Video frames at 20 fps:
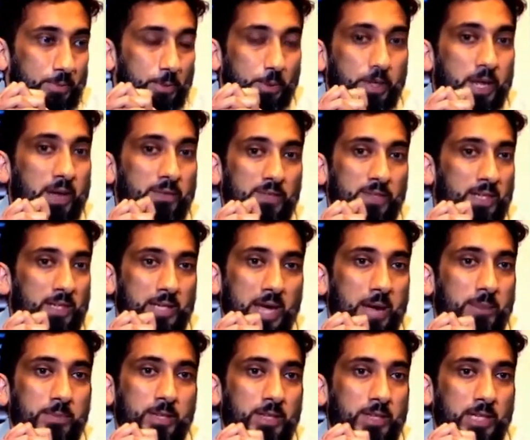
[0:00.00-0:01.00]
We don't have to,
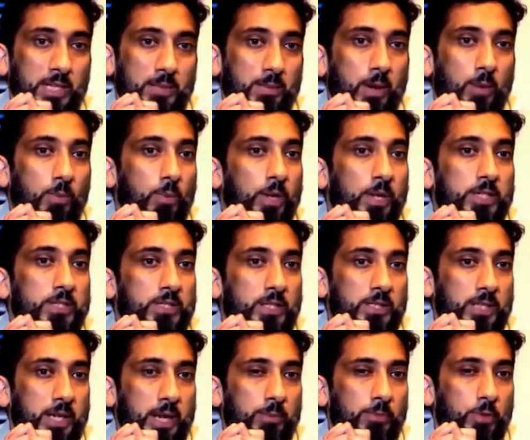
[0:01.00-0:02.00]
time to think about what is
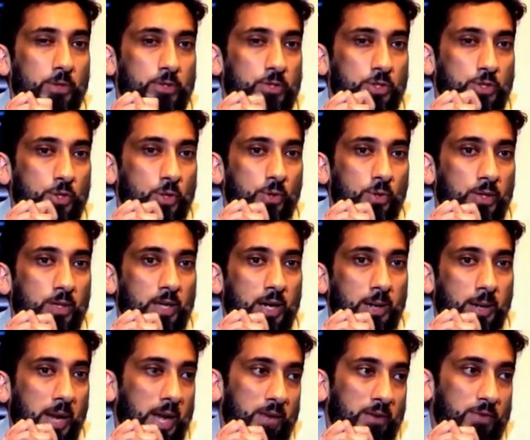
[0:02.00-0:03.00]
it that I'm going to show
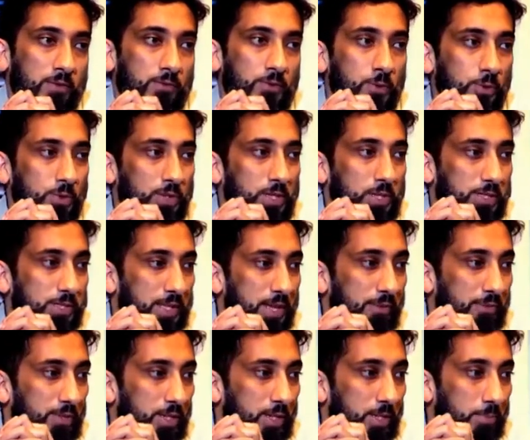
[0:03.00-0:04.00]
Allah. I have a few years
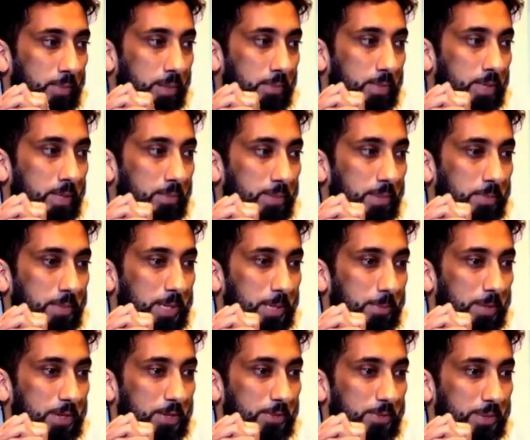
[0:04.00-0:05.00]
left here, maybe a, maybe
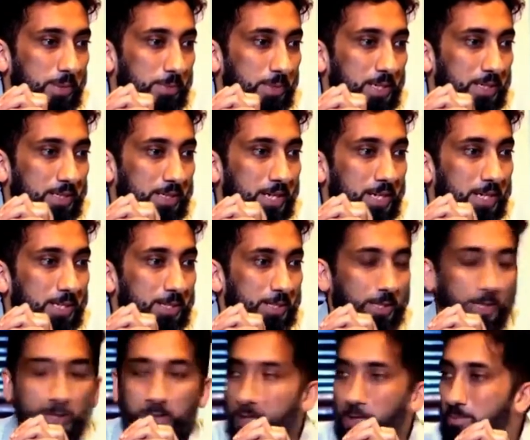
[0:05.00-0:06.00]
a month, maybe a,
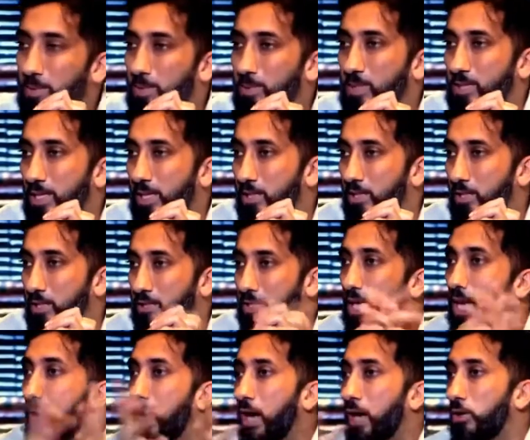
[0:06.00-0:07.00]
a year, maybe 10
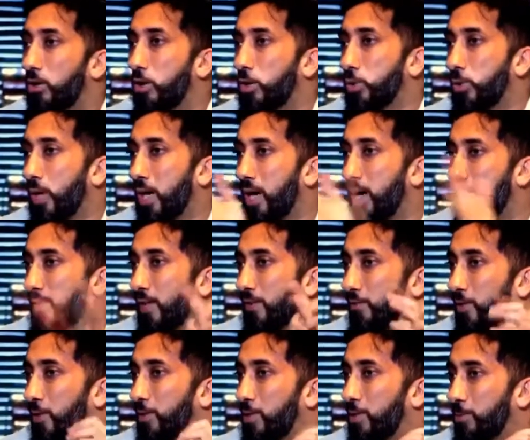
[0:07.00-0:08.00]
years. How long do I have
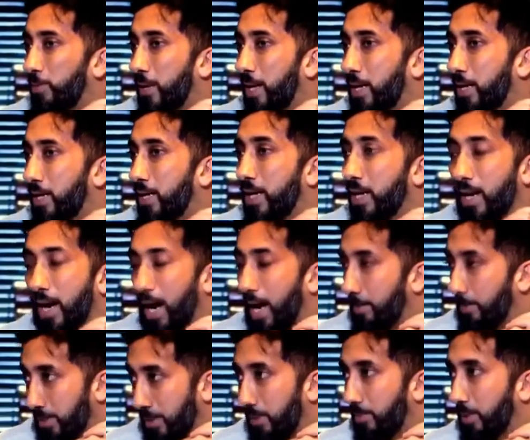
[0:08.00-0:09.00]
left on this planet?
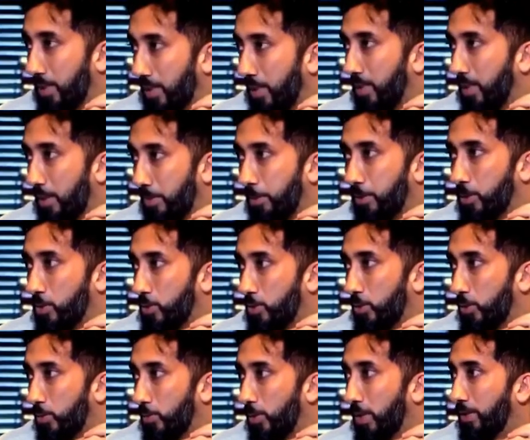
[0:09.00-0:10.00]
I'm going to meet Allah pretty
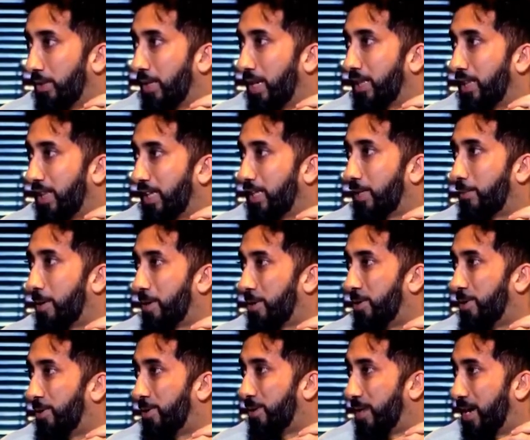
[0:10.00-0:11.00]
soon, whether I think
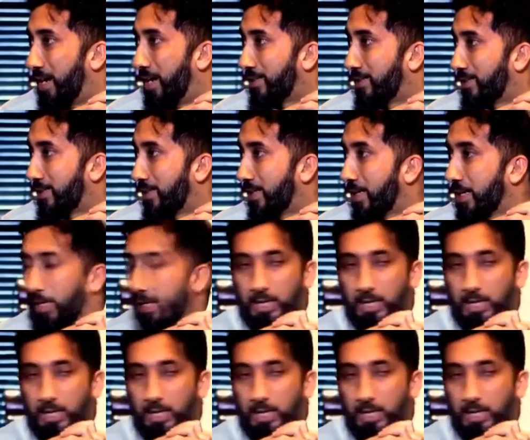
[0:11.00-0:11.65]
about it or not.